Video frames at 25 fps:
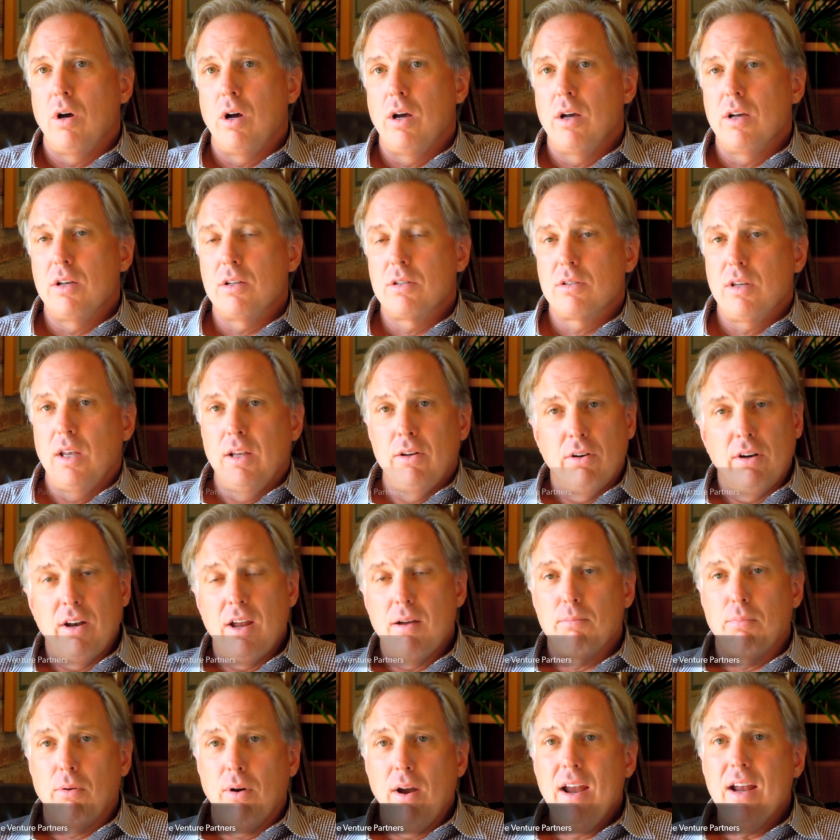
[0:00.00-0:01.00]
was
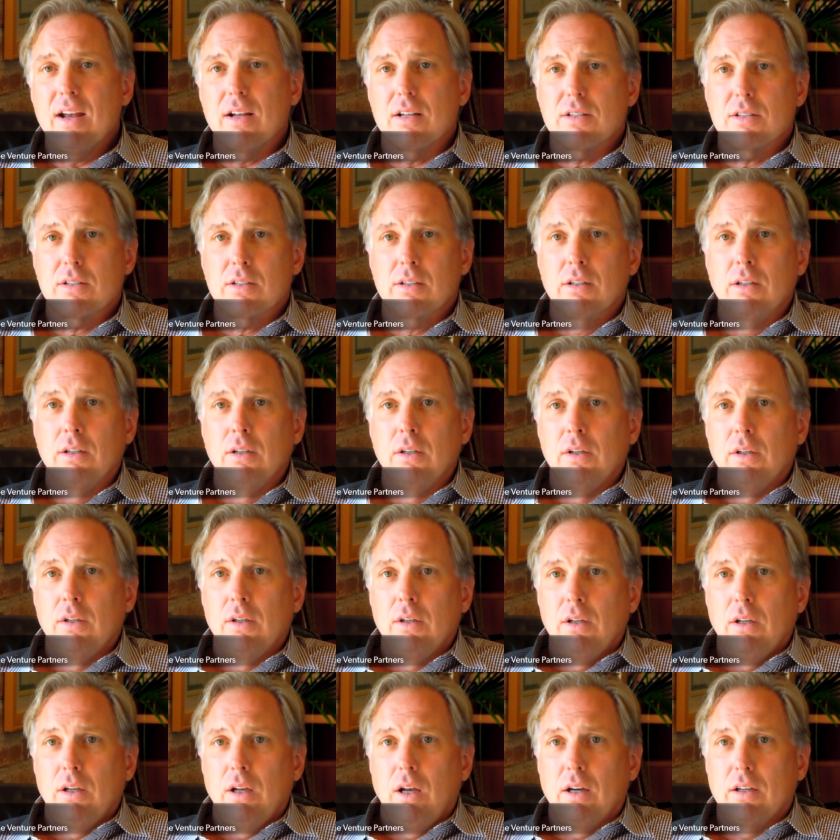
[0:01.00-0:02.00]
Internet Brands,
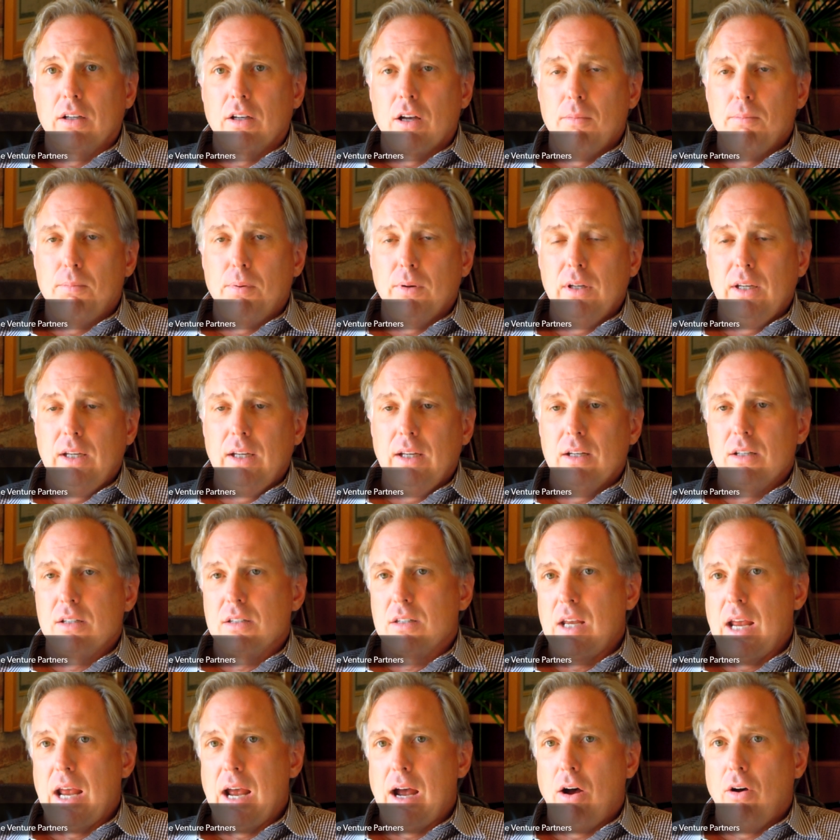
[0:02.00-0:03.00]
a company
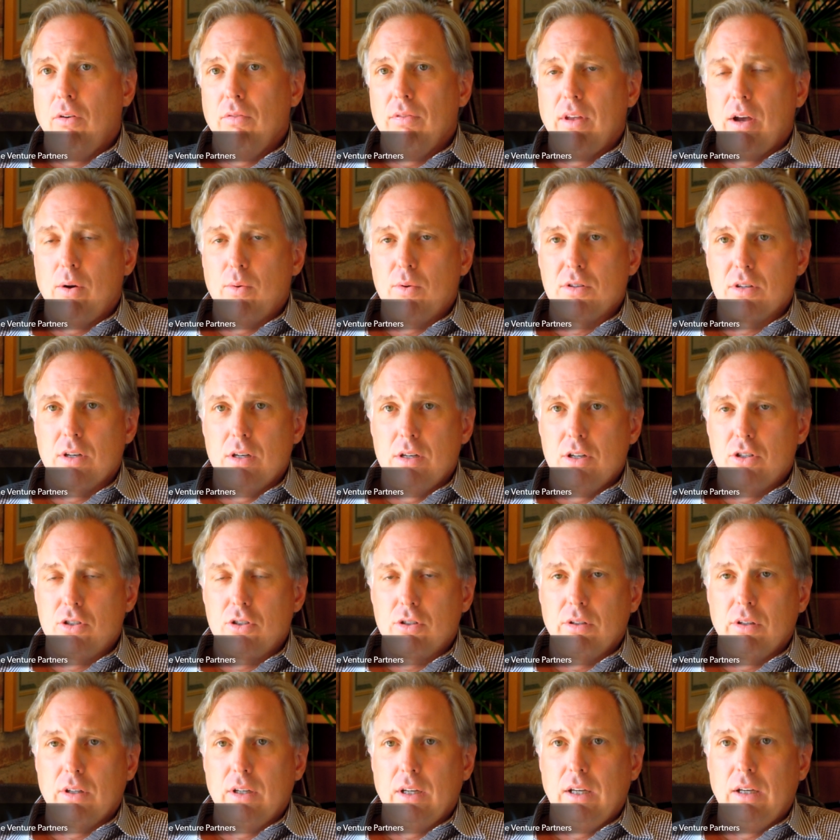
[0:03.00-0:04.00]
in town that was
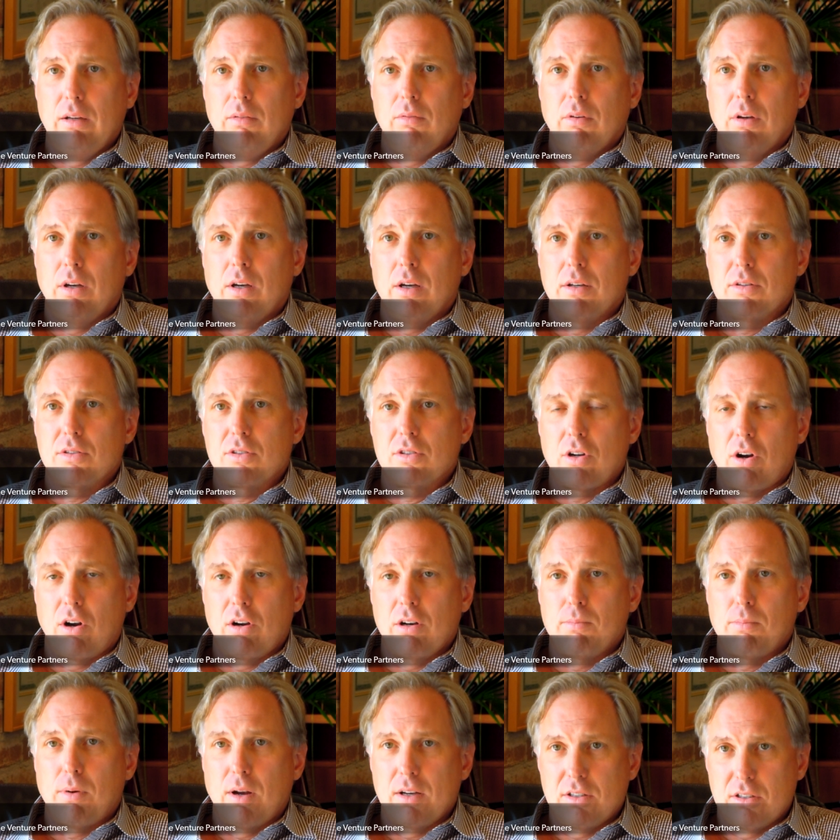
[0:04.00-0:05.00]
initially uh,
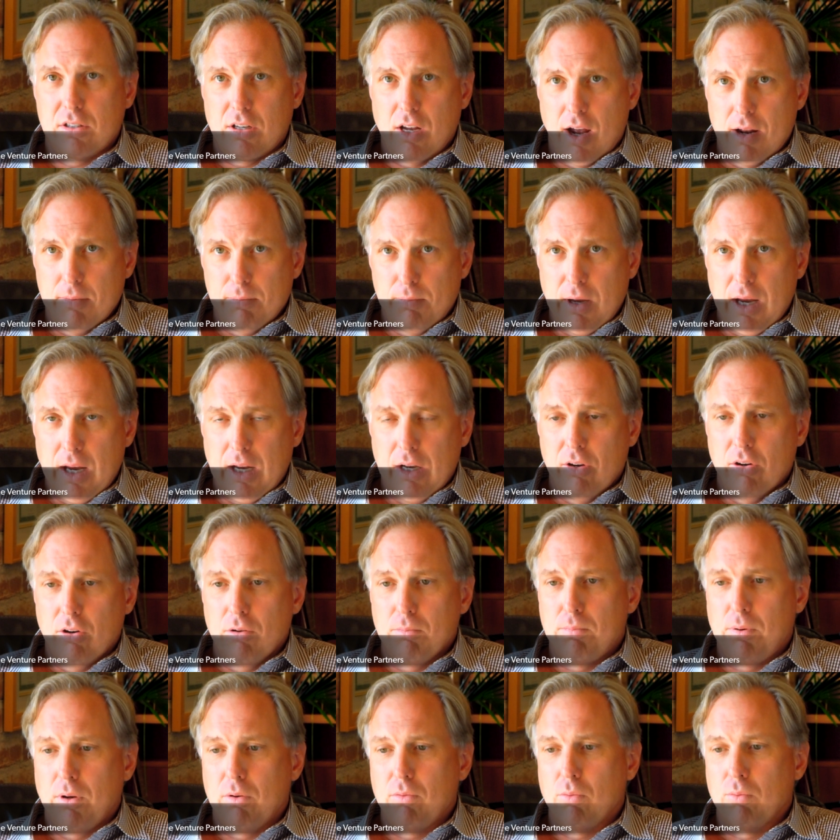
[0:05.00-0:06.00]
started by Scott
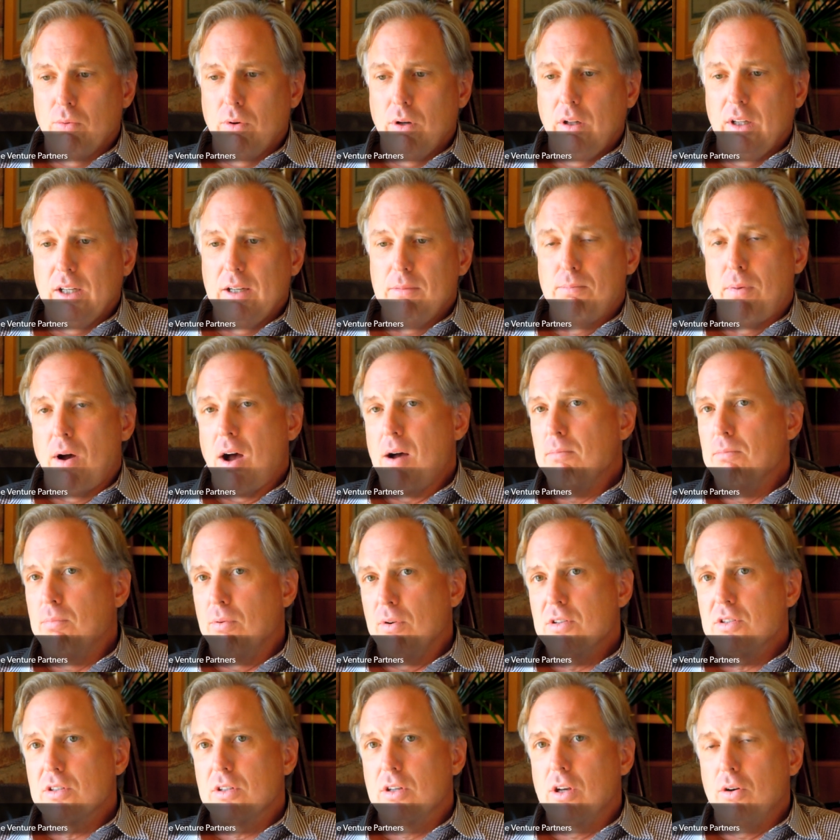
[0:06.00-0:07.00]
Painter, but really
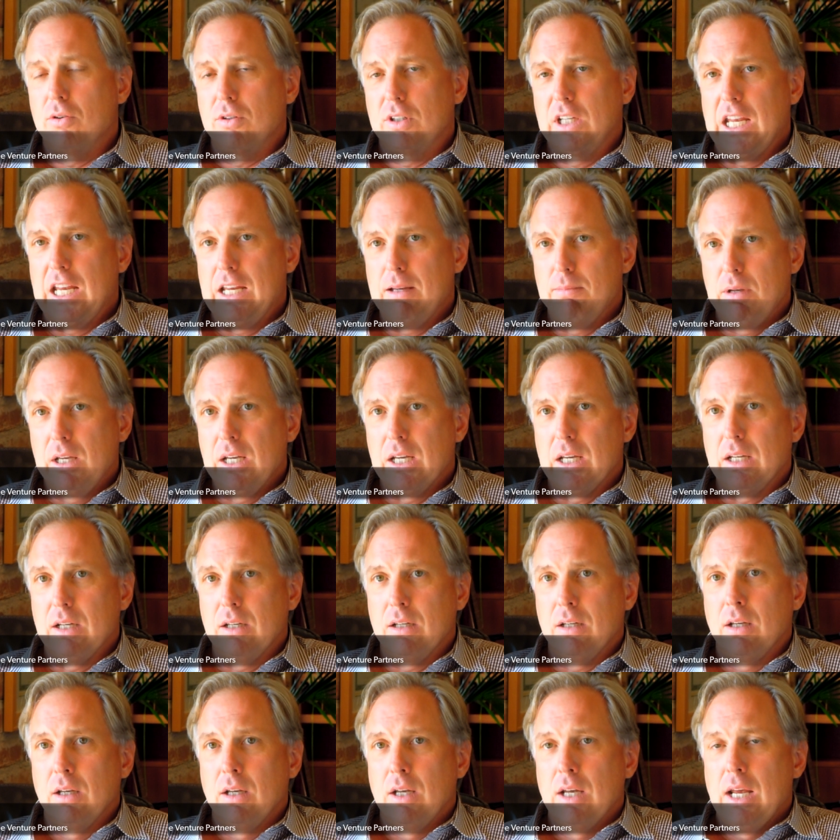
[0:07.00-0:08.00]
Bob Brisco came
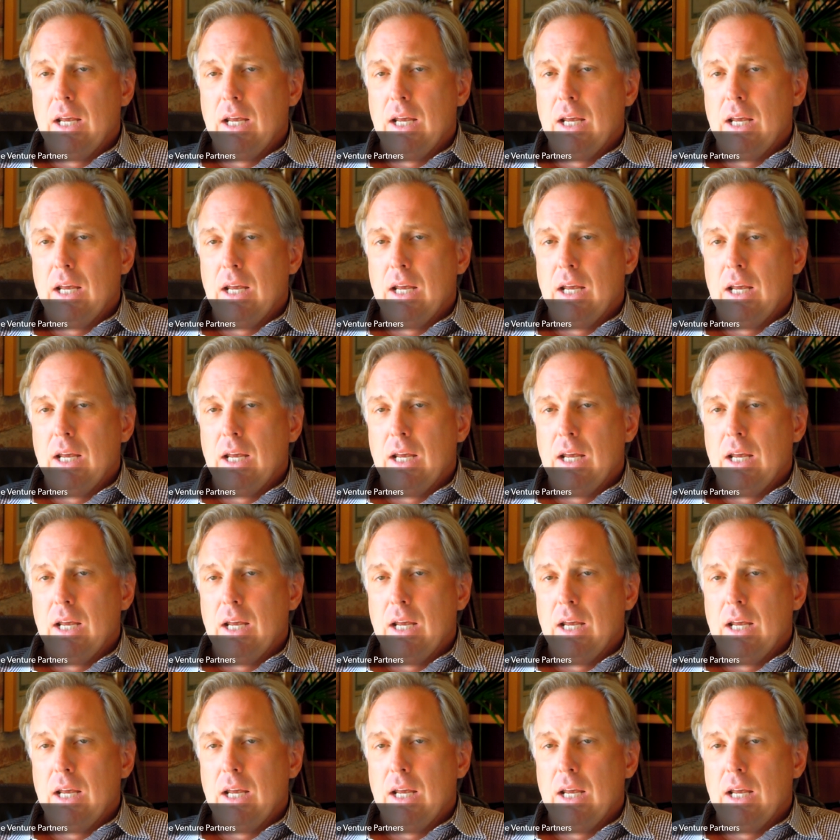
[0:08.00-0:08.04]
in.